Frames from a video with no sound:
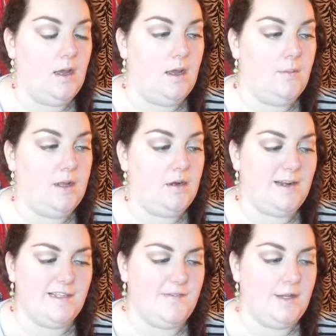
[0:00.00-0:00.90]

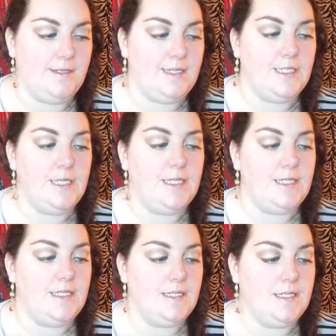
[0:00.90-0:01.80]
Mineralized foundation.
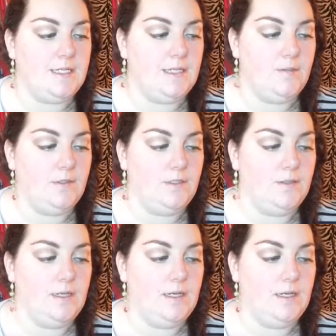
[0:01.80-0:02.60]
This is in WN13